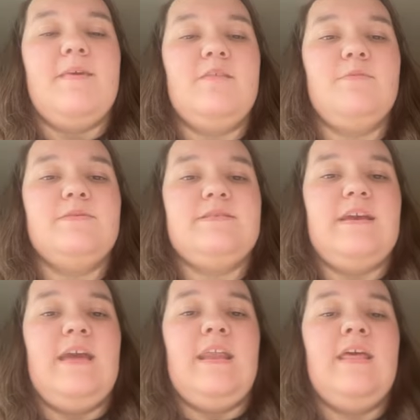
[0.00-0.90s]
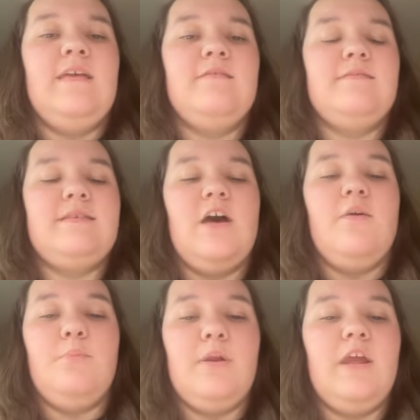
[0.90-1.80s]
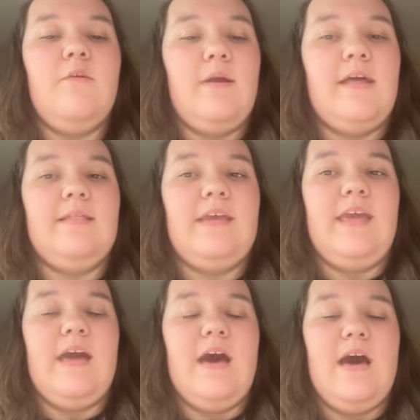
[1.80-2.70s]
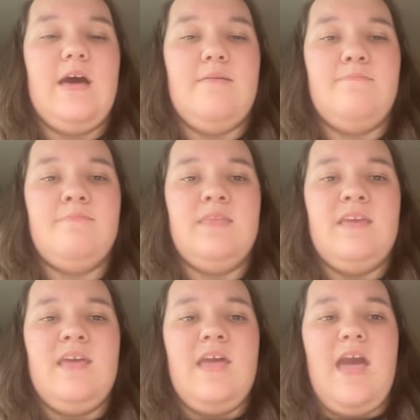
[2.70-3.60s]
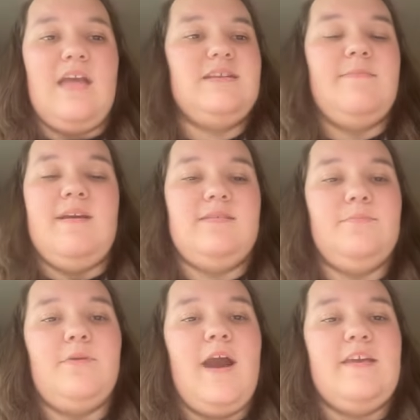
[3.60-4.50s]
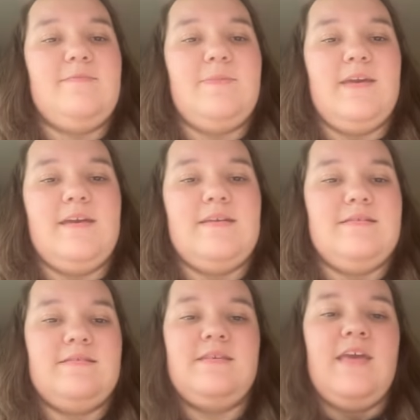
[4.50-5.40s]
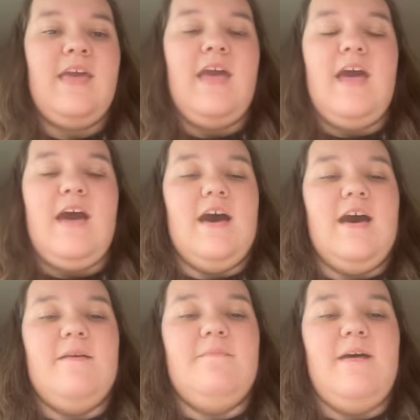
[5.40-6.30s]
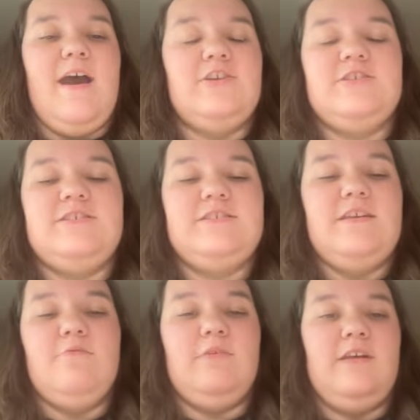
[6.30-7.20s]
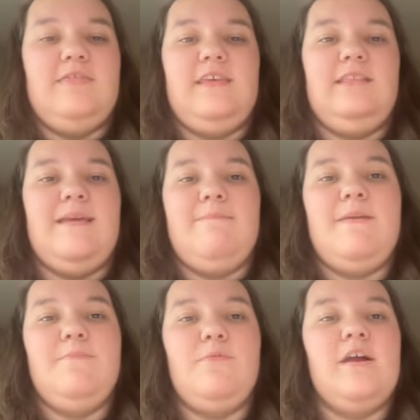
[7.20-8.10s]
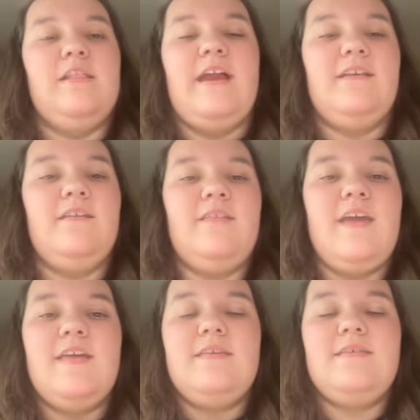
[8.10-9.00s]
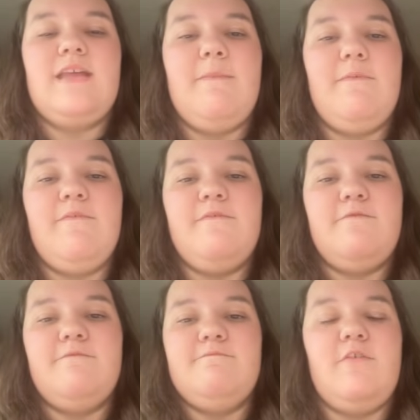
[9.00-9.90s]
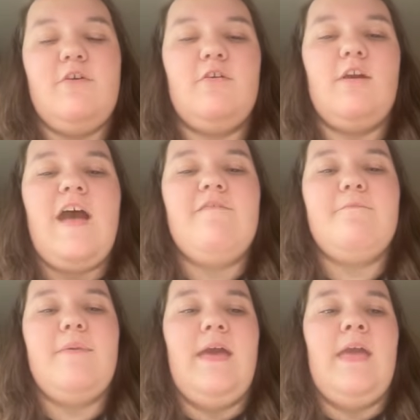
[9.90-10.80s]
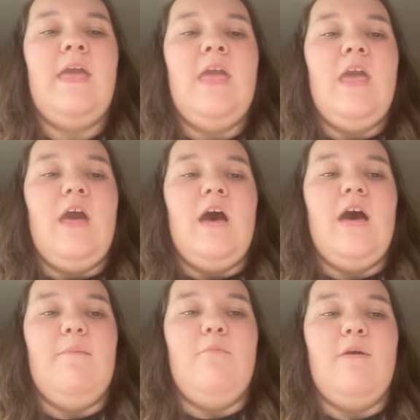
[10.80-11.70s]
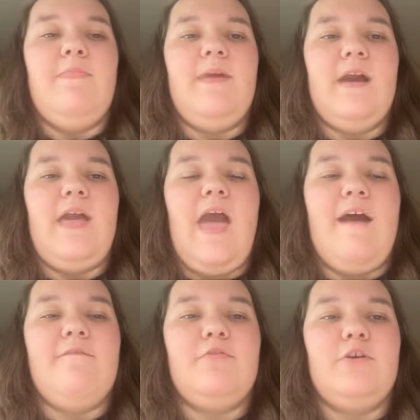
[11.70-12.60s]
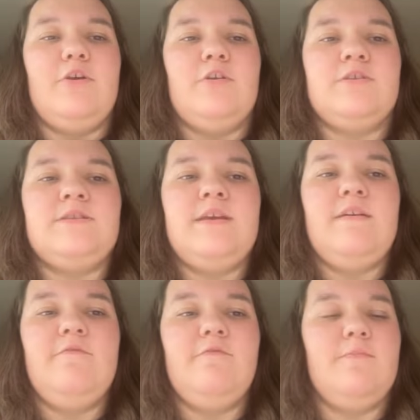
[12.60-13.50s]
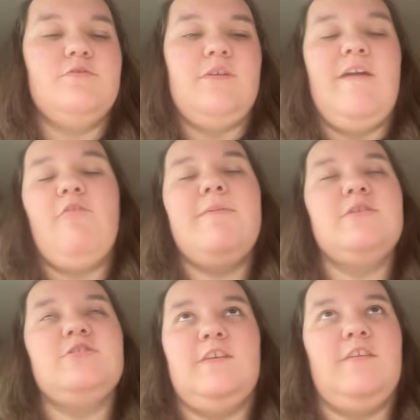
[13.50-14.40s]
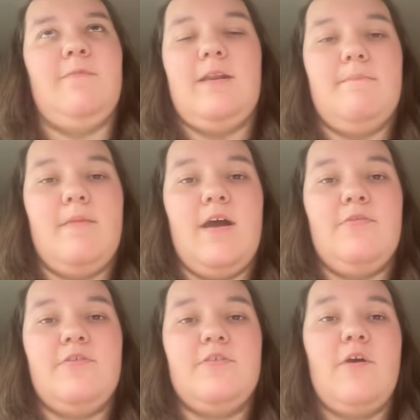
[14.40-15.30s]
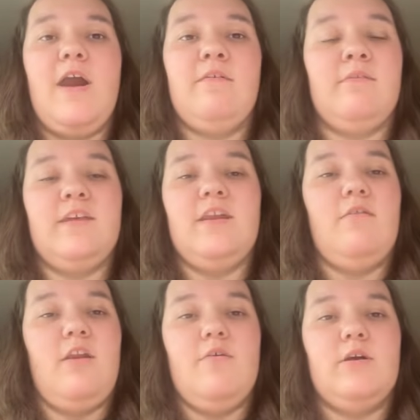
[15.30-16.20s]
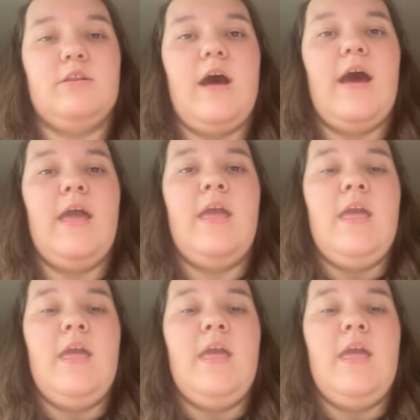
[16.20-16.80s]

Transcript: this one did sell pretty quickly, to my surprise, because I just didn't really think that people collected this type of photograph. But one thing I have learned from I've only been doing this for about a month, so I really don't know a lot.